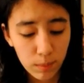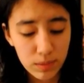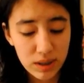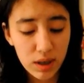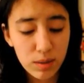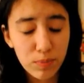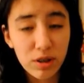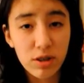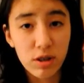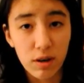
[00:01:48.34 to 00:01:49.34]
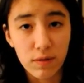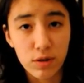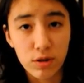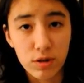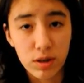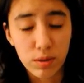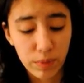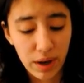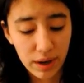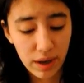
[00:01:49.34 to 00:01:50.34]
Besides police officers and a
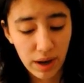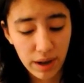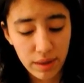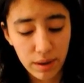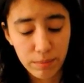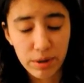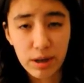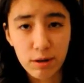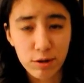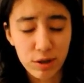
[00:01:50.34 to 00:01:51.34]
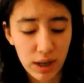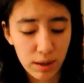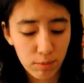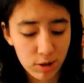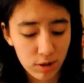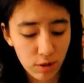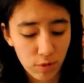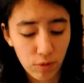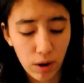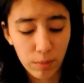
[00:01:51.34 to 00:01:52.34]
black cat that meanders aimlessly
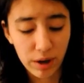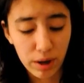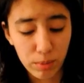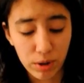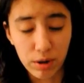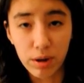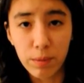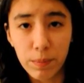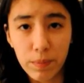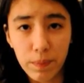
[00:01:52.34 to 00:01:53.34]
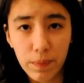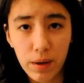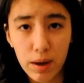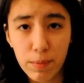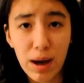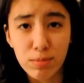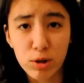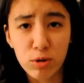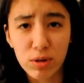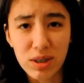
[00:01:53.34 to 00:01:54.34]
throughout my neighborhood, I'm
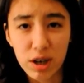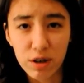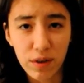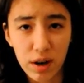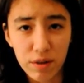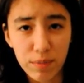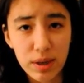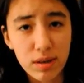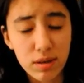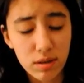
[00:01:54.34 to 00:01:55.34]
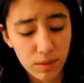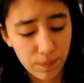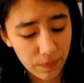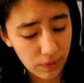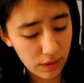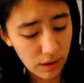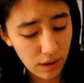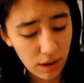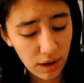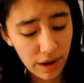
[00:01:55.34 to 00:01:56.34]
absolutely terrified of bees.
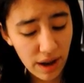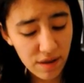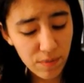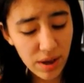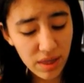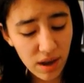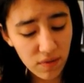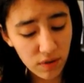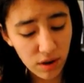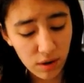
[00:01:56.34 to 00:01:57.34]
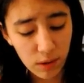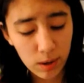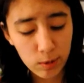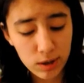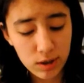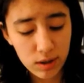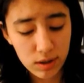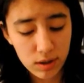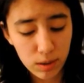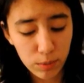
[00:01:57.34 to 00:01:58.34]
Half my life ago, I went to
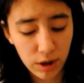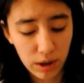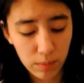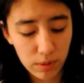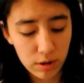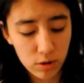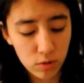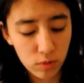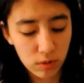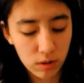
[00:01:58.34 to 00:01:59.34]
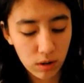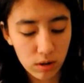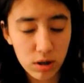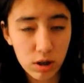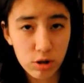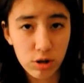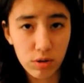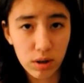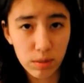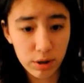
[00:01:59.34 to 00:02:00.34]
this summer camp at a school called Touchstone
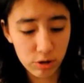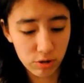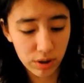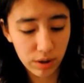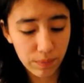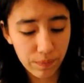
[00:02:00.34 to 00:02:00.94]
Elementary.